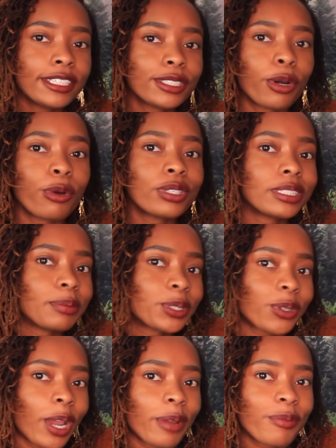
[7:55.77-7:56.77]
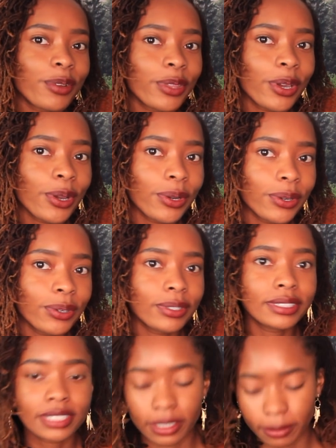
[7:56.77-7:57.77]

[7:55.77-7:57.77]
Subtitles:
So subscribe for those.